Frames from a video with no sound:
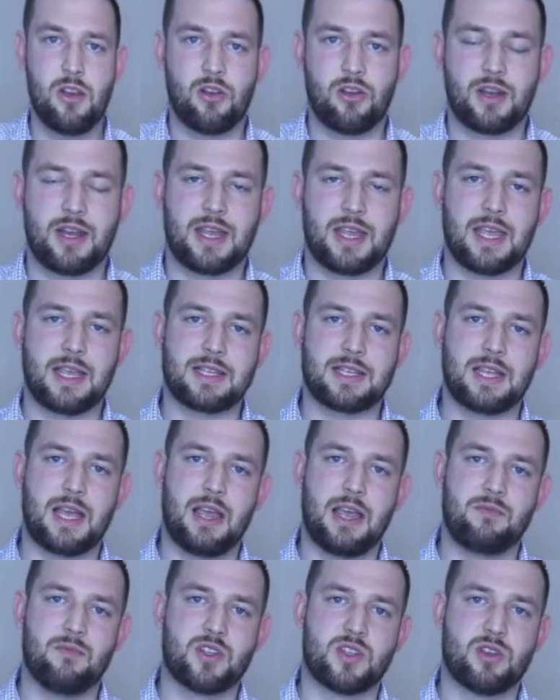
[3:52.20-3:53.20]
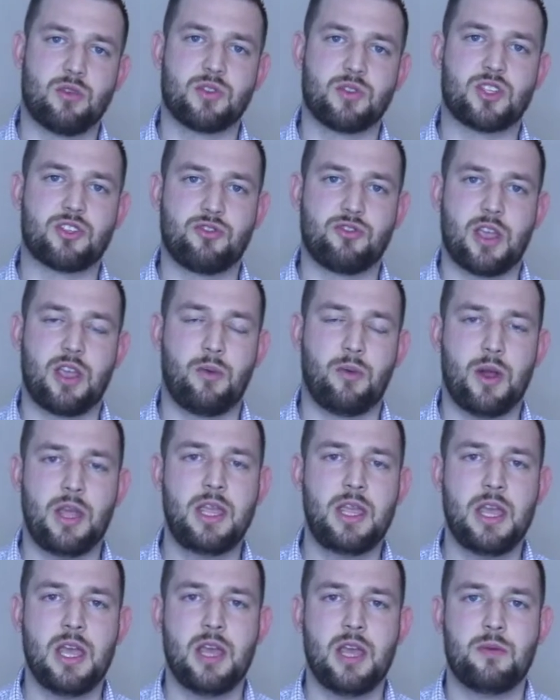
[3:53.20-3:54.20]
not going to get to that end result straight away,
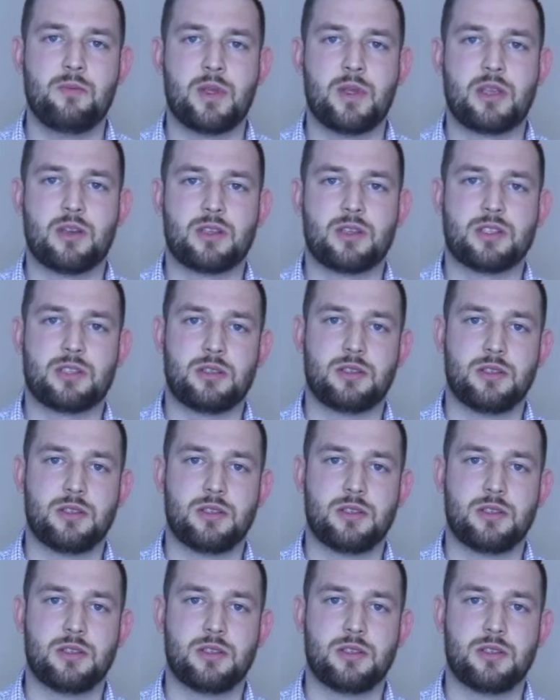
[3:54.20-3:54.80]
because